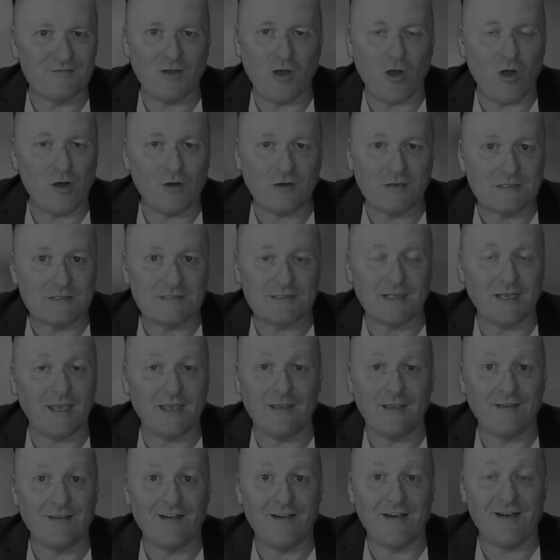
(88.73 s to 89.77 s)
honestly,
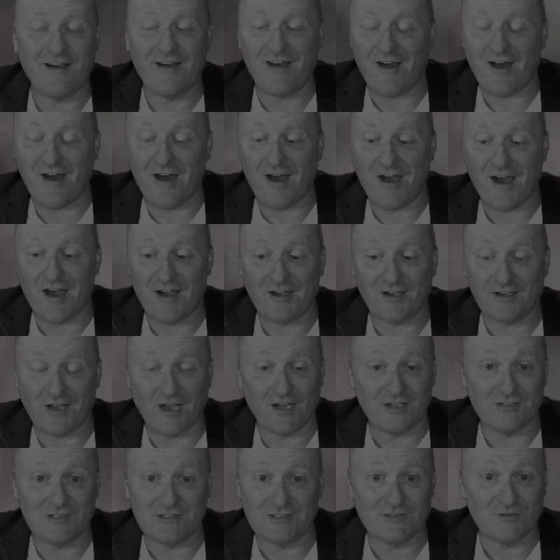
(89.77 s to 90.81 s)
I
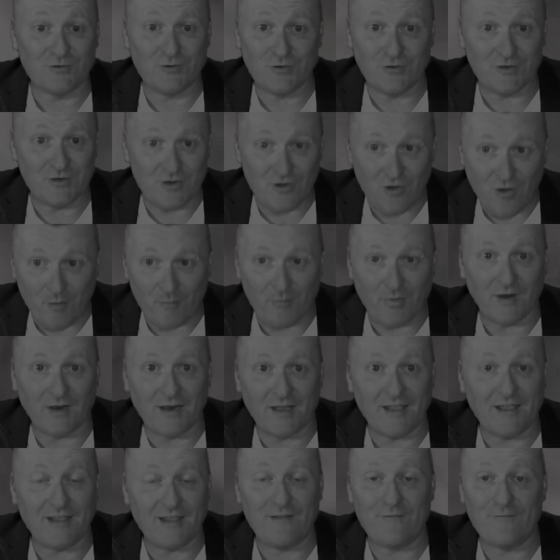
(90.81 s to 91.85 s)
just could not
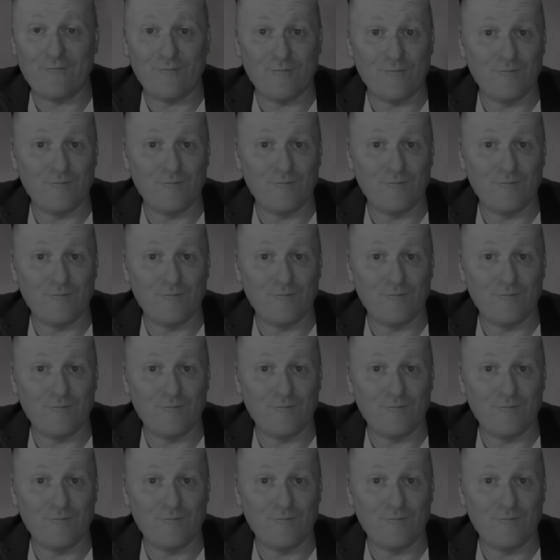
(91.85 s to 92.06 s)
believe